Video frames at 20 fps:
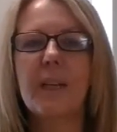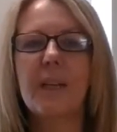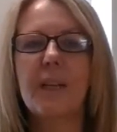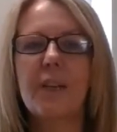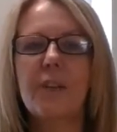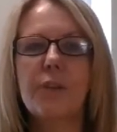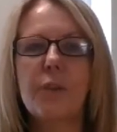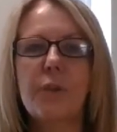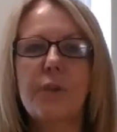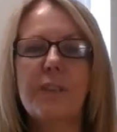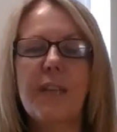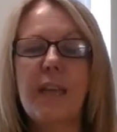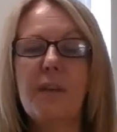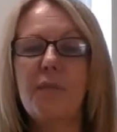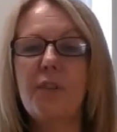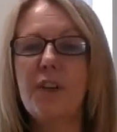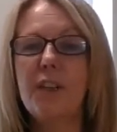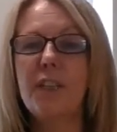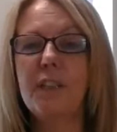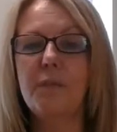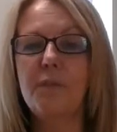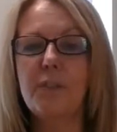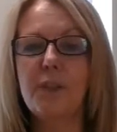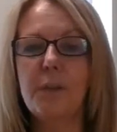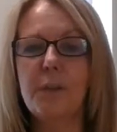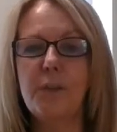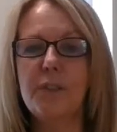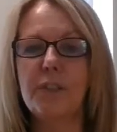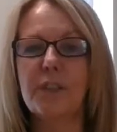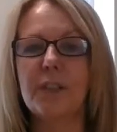So savoring the
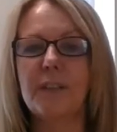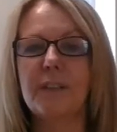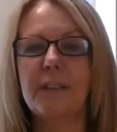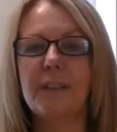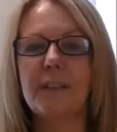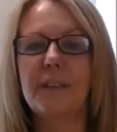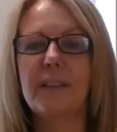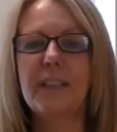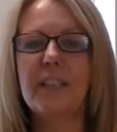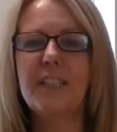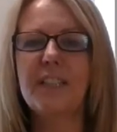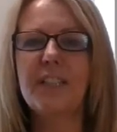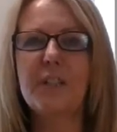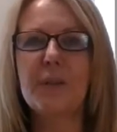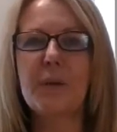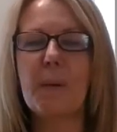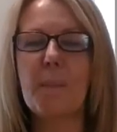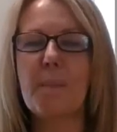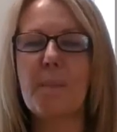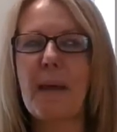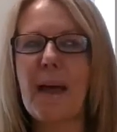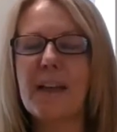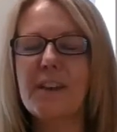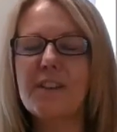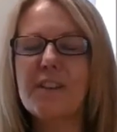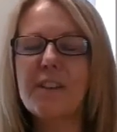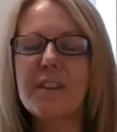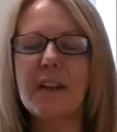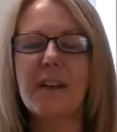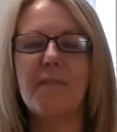future, it's to
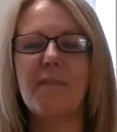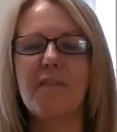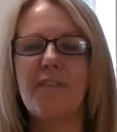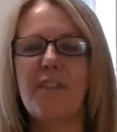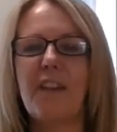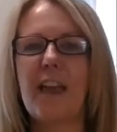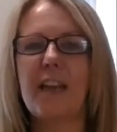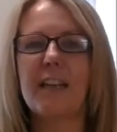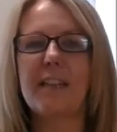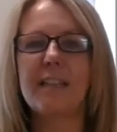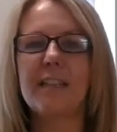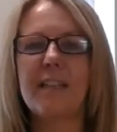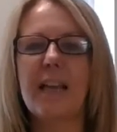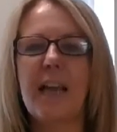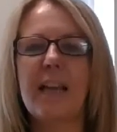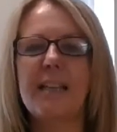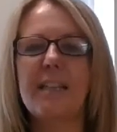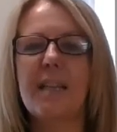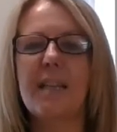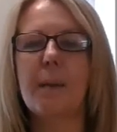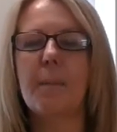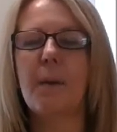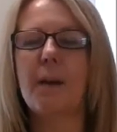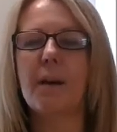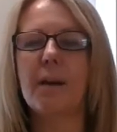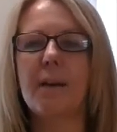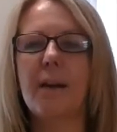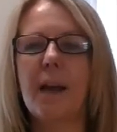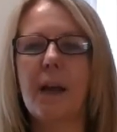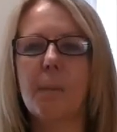imagine and fantasize about
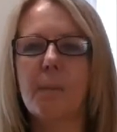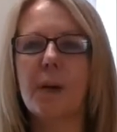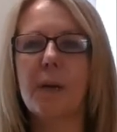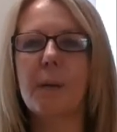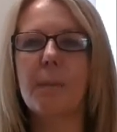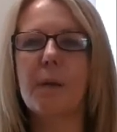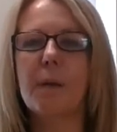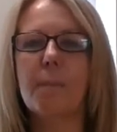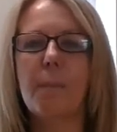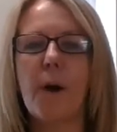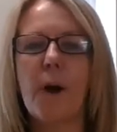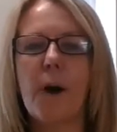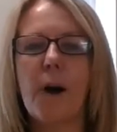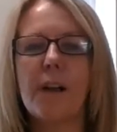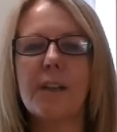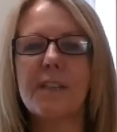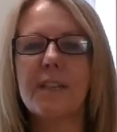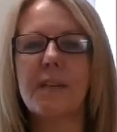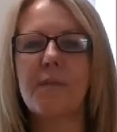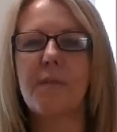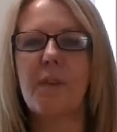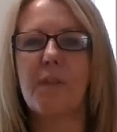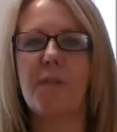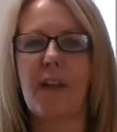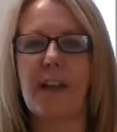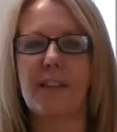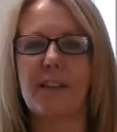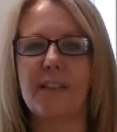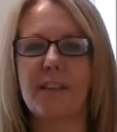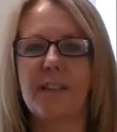an upcoming positive
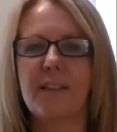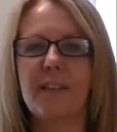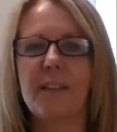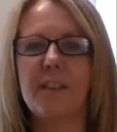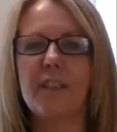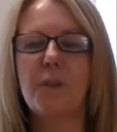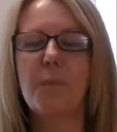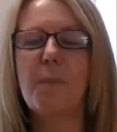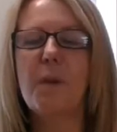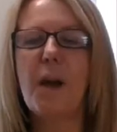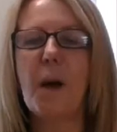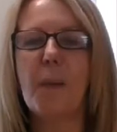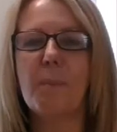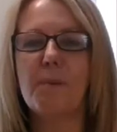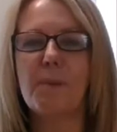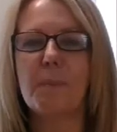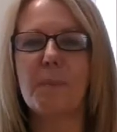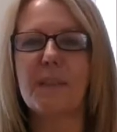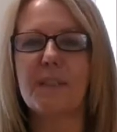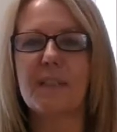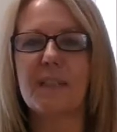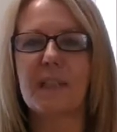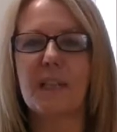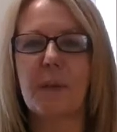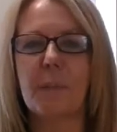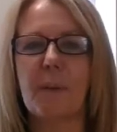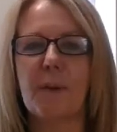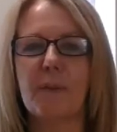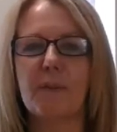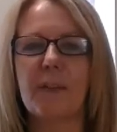event, to be optimistic
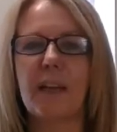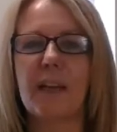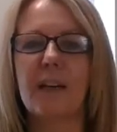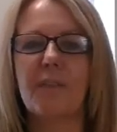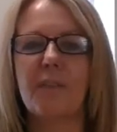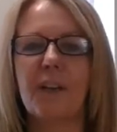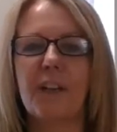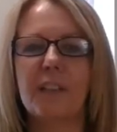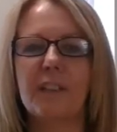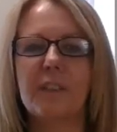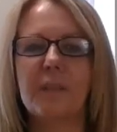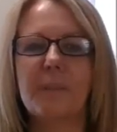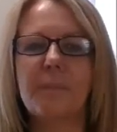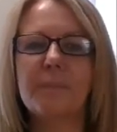about that event.